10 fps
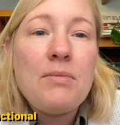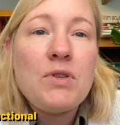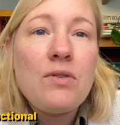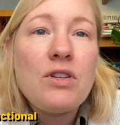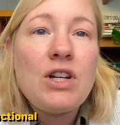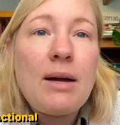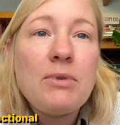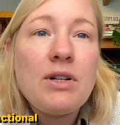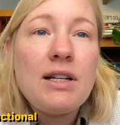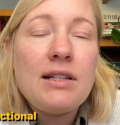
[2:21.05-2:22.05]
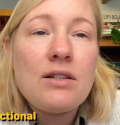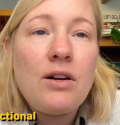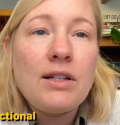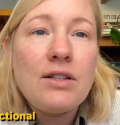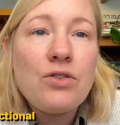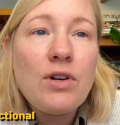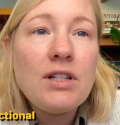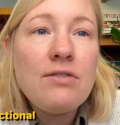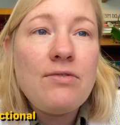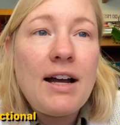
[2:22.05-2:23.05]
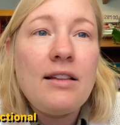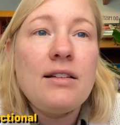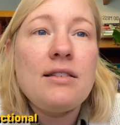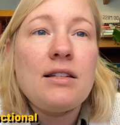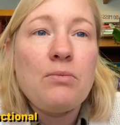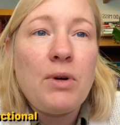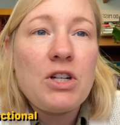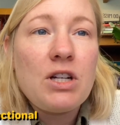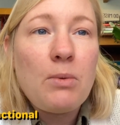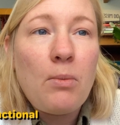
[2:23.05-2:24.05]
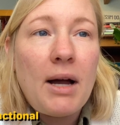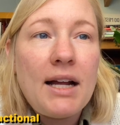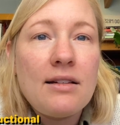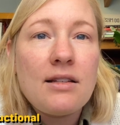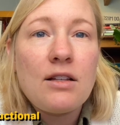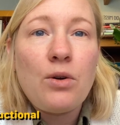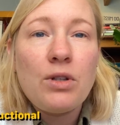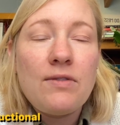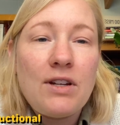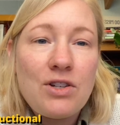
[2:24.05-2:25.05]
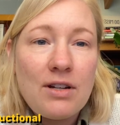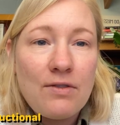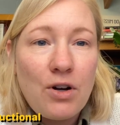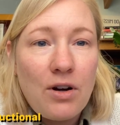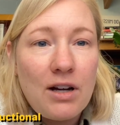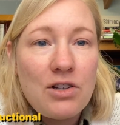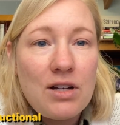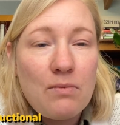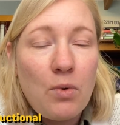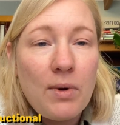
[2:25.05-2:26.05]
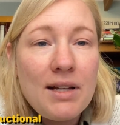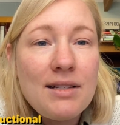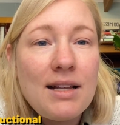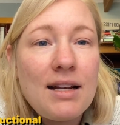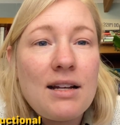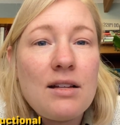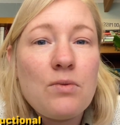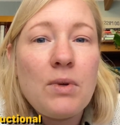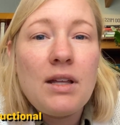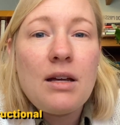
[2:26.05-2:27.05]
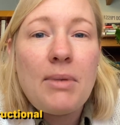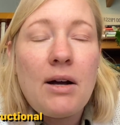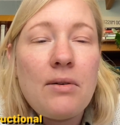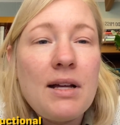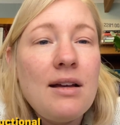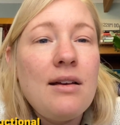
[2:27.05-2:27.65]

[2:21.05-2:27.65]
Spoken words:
So the chapter is called Instructive Violence, Impressionable Minds, and the Cultivation of Courage in Boys. And it is really about